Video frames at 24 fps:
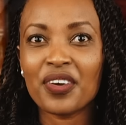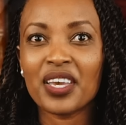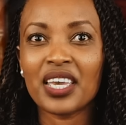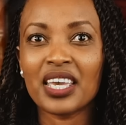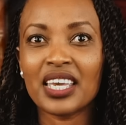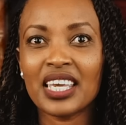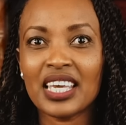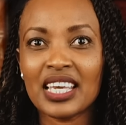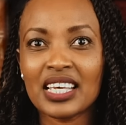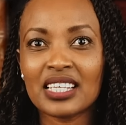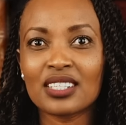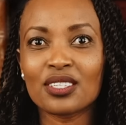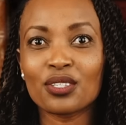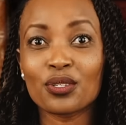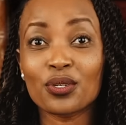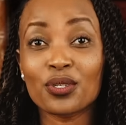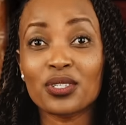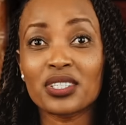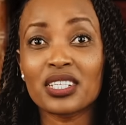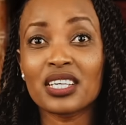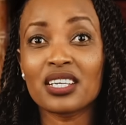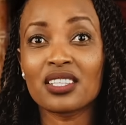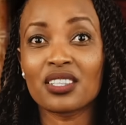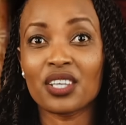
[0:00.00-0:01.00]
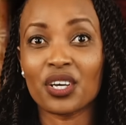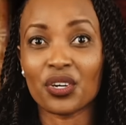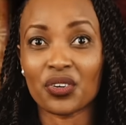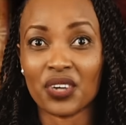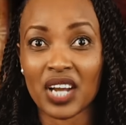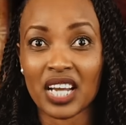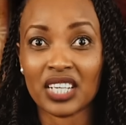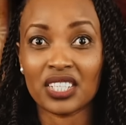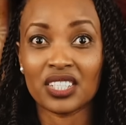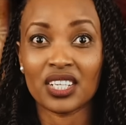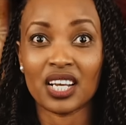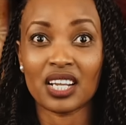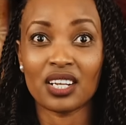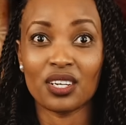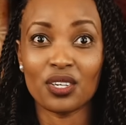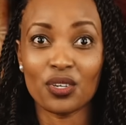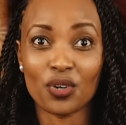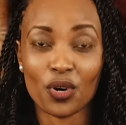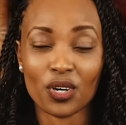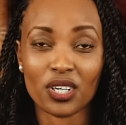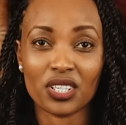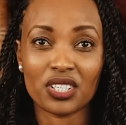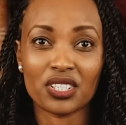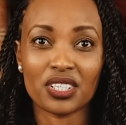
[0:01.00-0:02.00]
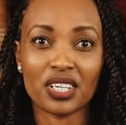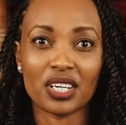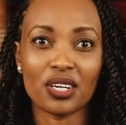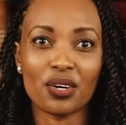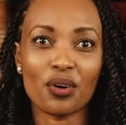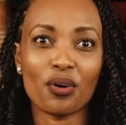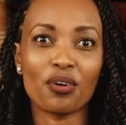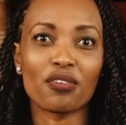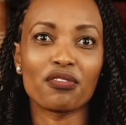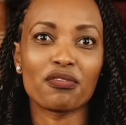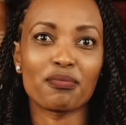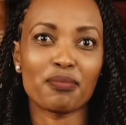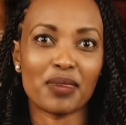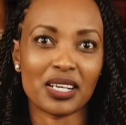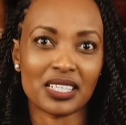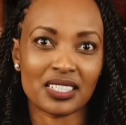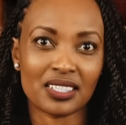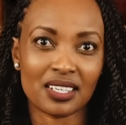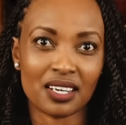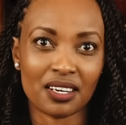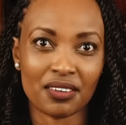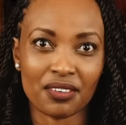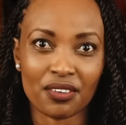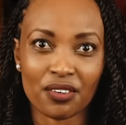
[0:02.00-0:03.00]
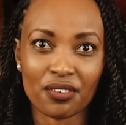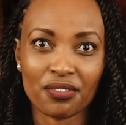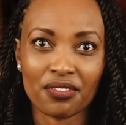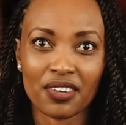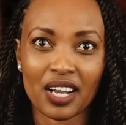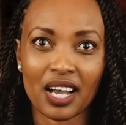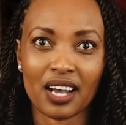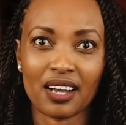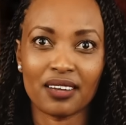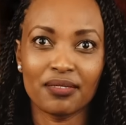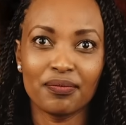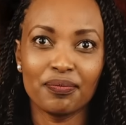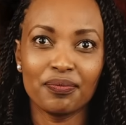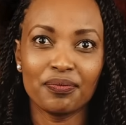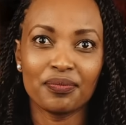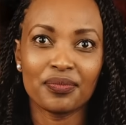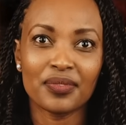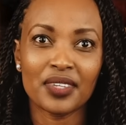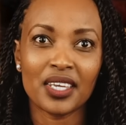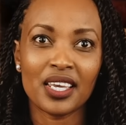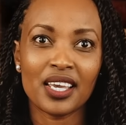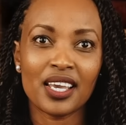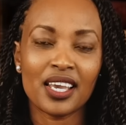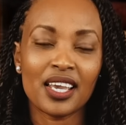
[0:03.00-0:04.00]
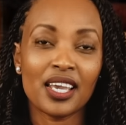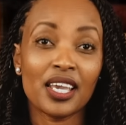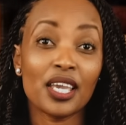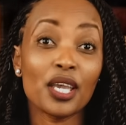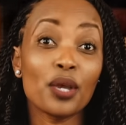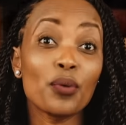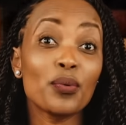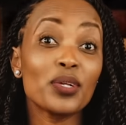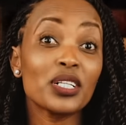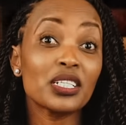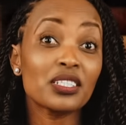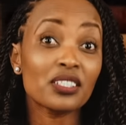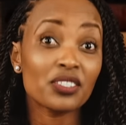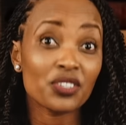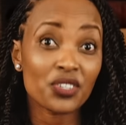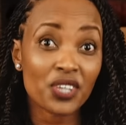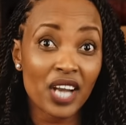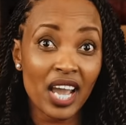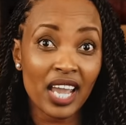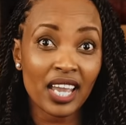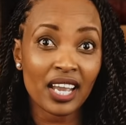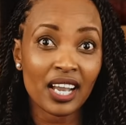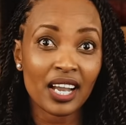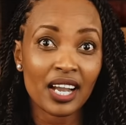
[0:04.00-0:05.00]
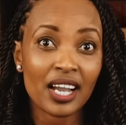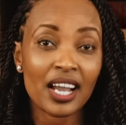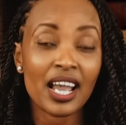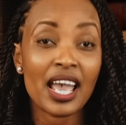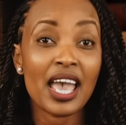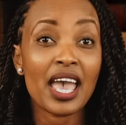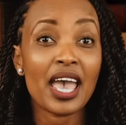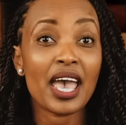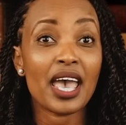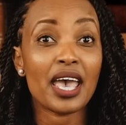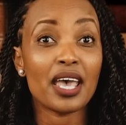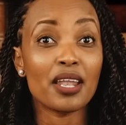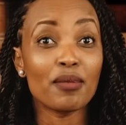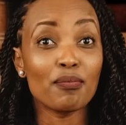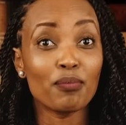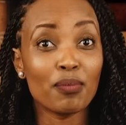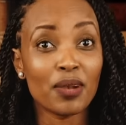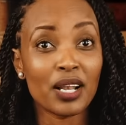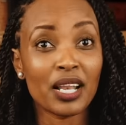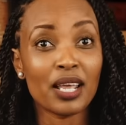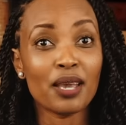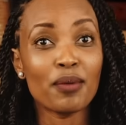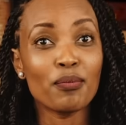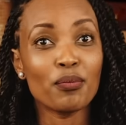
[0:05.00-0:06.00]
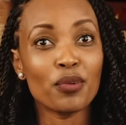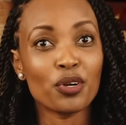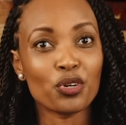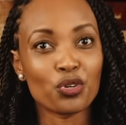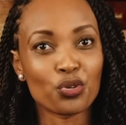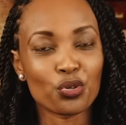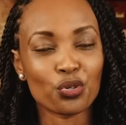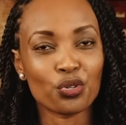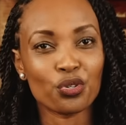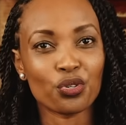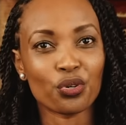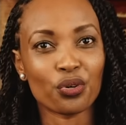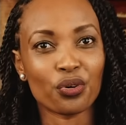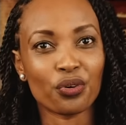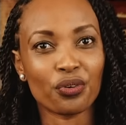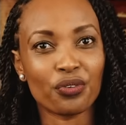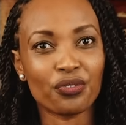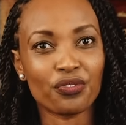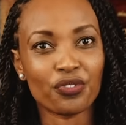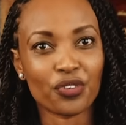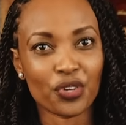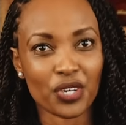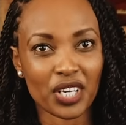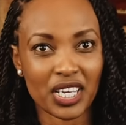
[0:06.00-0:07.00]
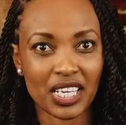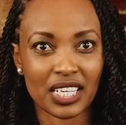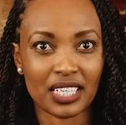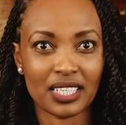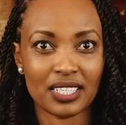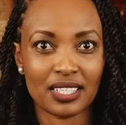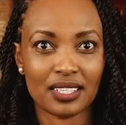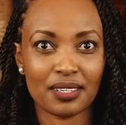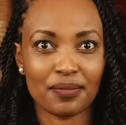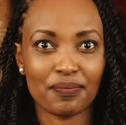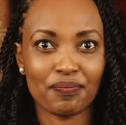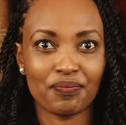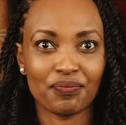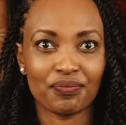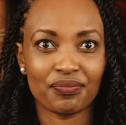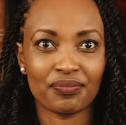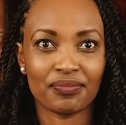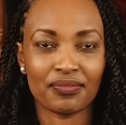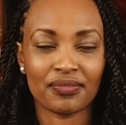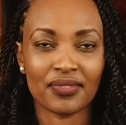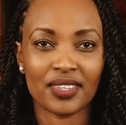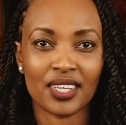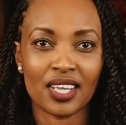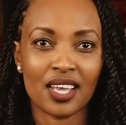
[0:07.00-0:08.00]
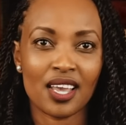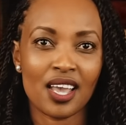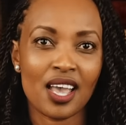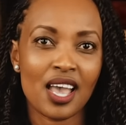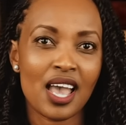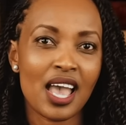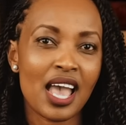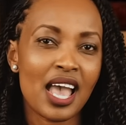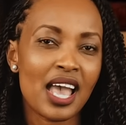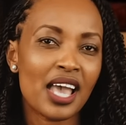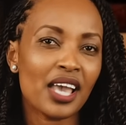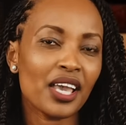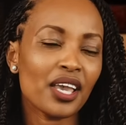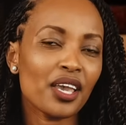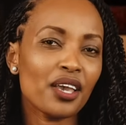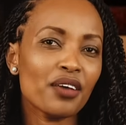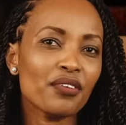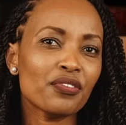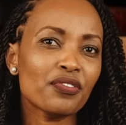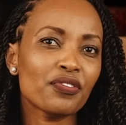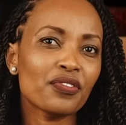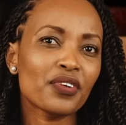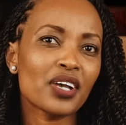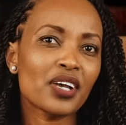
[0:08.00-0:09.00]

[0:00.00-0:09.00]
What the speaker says: he is using the Russian doctrine of Maskarovka, he will strike and blame Ruto for it. If